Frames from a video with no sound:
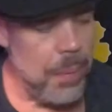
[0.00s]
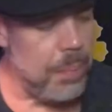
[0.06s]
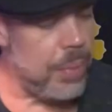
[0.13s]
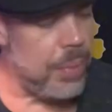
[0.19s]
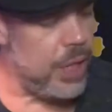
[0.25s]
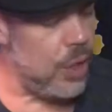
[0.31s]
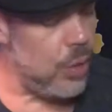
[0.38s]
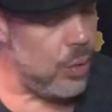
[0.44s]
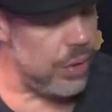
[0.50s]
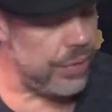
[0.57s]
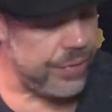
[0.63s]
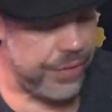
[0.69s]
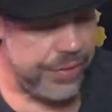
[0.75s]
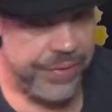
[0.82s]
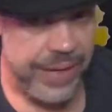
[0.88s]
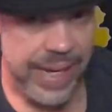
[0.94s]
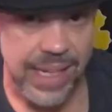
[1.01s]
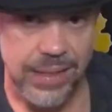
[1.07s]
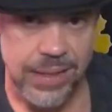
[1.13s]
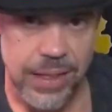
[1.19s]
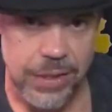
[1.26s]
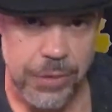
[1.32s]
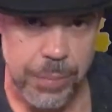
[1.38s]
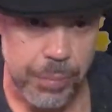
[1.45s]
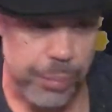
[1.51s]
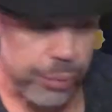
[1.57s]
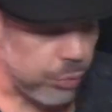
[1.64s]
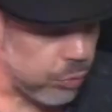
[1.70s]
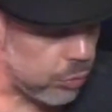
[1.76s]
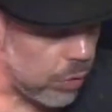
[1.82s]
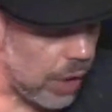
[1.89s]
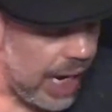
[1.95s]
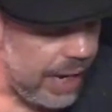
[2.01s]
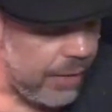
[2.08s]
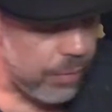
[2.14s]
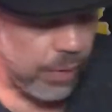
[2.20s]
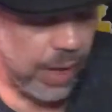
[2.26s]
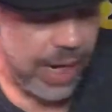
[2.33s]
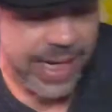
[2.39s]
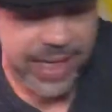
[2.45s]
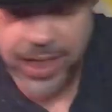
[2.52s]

beautiful faces, bright red